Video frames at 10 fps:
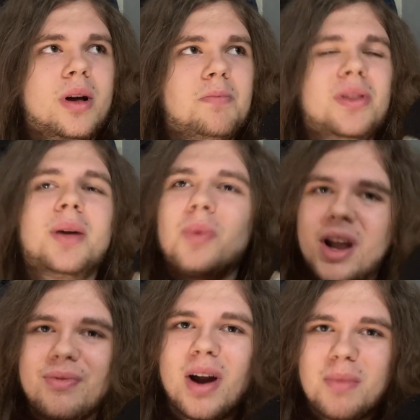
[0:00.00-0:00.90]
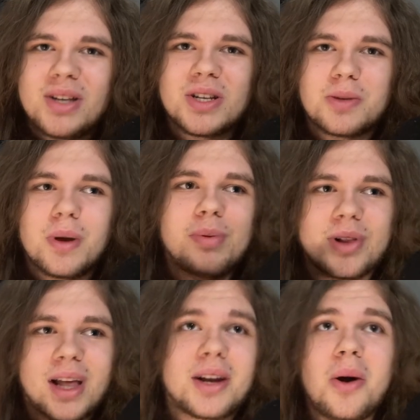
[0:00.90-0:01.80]
But then whenever I message, people are
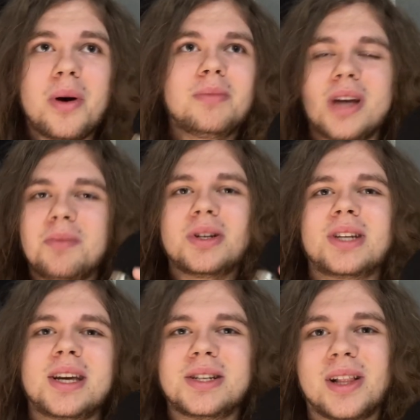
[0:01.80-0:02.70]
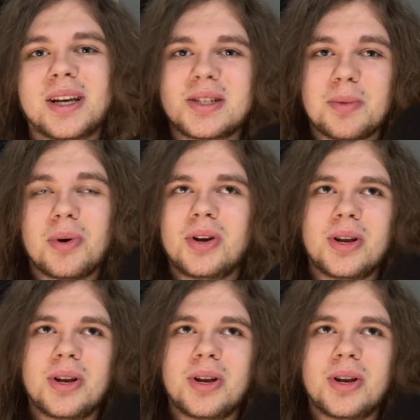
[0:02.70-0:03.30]
like, no, I'm just here to like support.